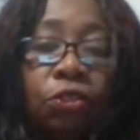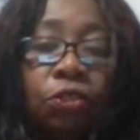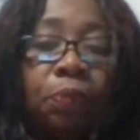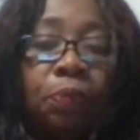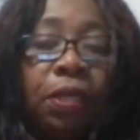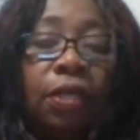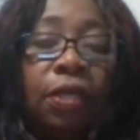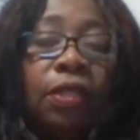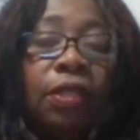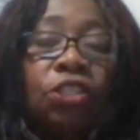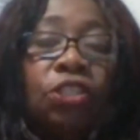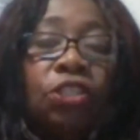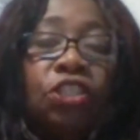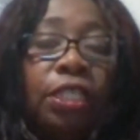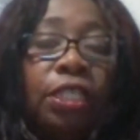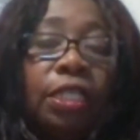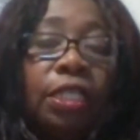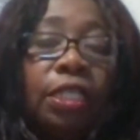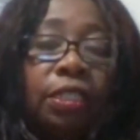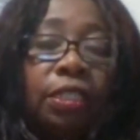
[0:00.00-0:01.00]
to be the
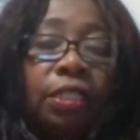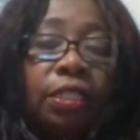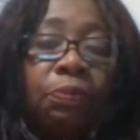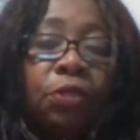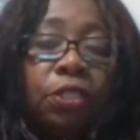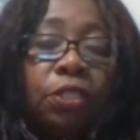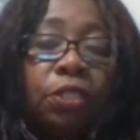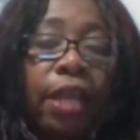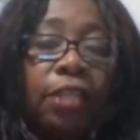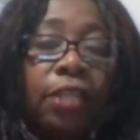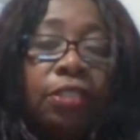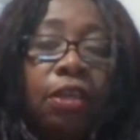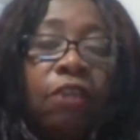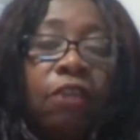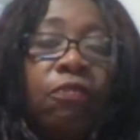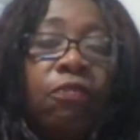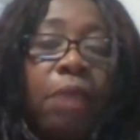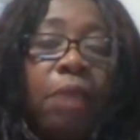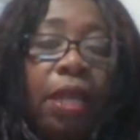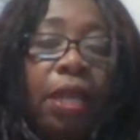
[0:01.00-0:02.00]
shield and
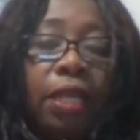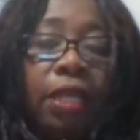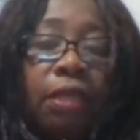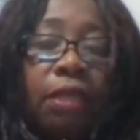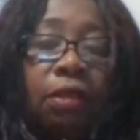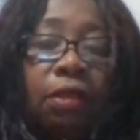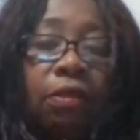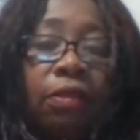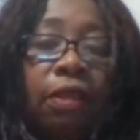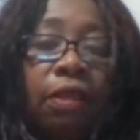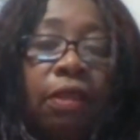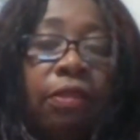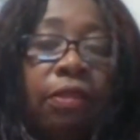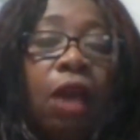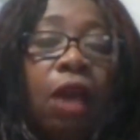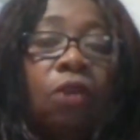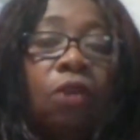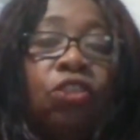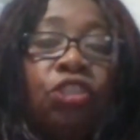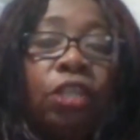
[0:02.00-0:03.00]
protector of many, that
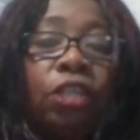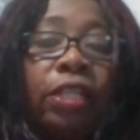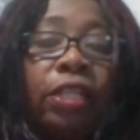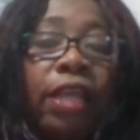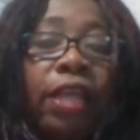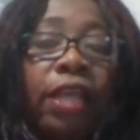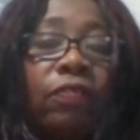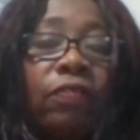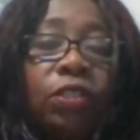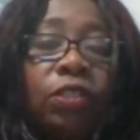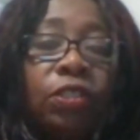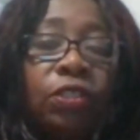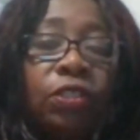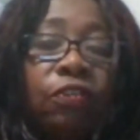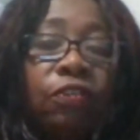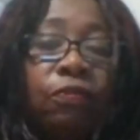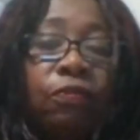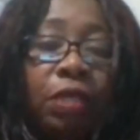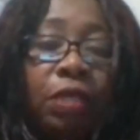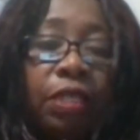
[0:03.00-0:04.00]
thou shalt ever
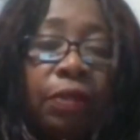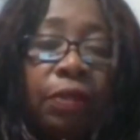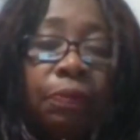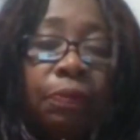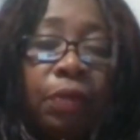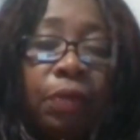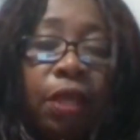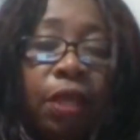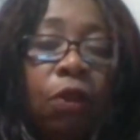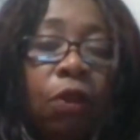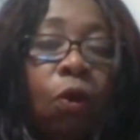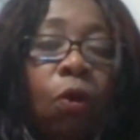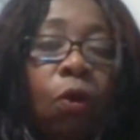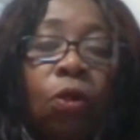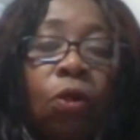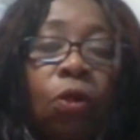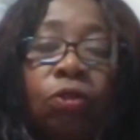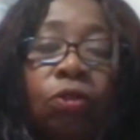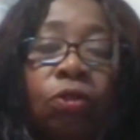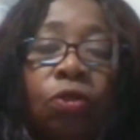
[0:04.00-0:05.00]
serve me and
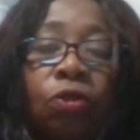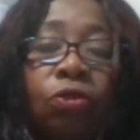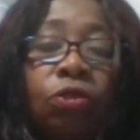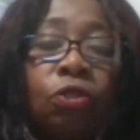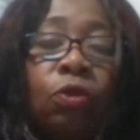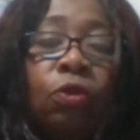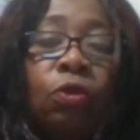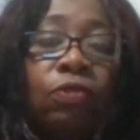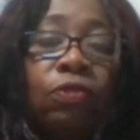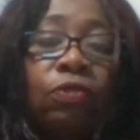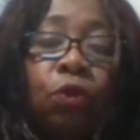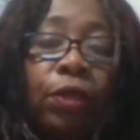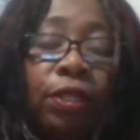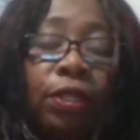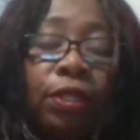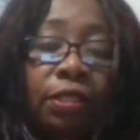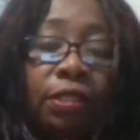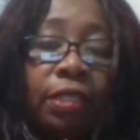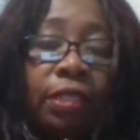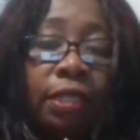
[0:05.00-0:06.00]
all those who have
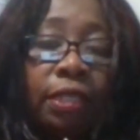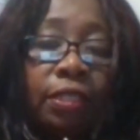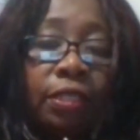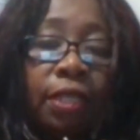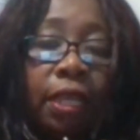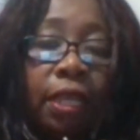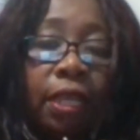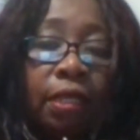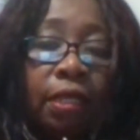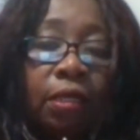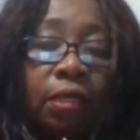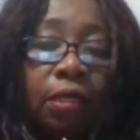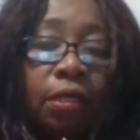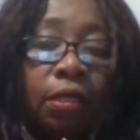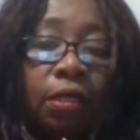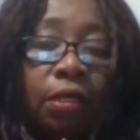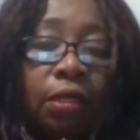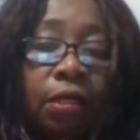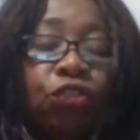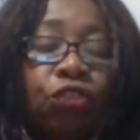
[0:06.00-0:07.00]
joined us here today,
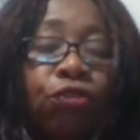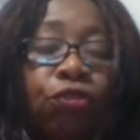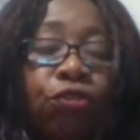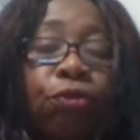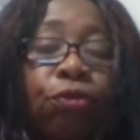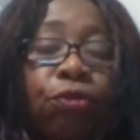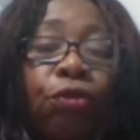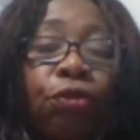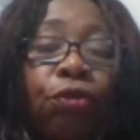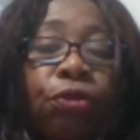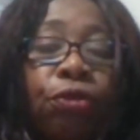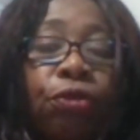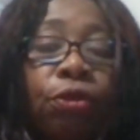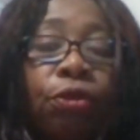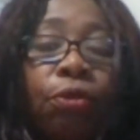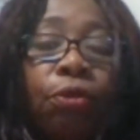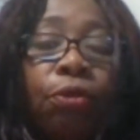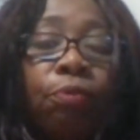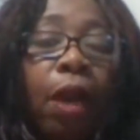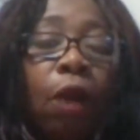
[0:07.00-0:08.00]
in truth,
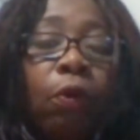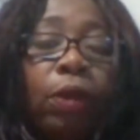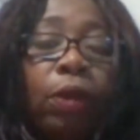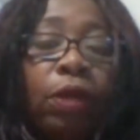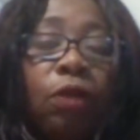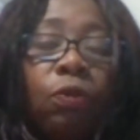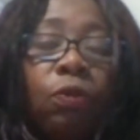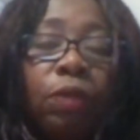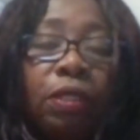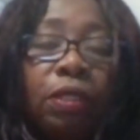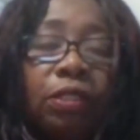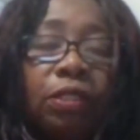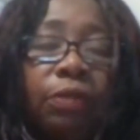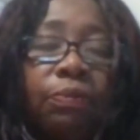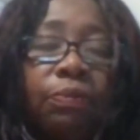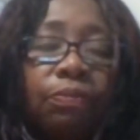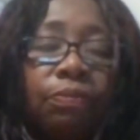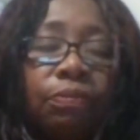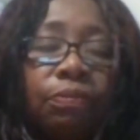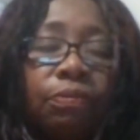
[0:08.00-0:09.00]
power, and
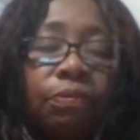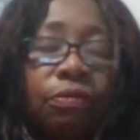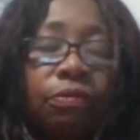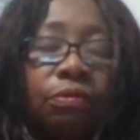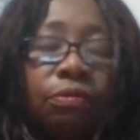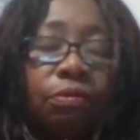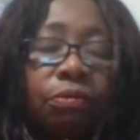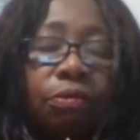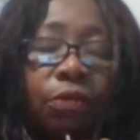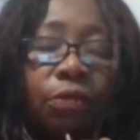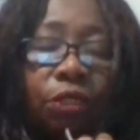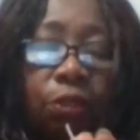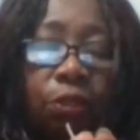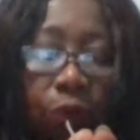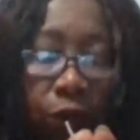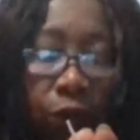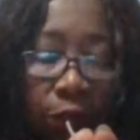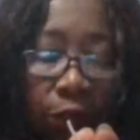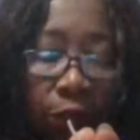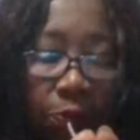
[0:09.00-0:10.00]
wisdom. So
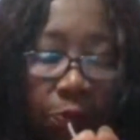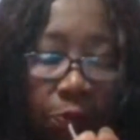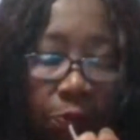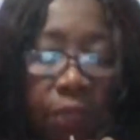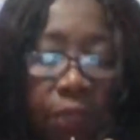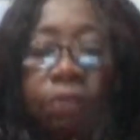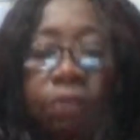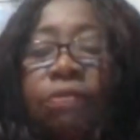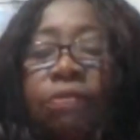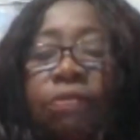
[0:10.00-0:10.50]
mote it be.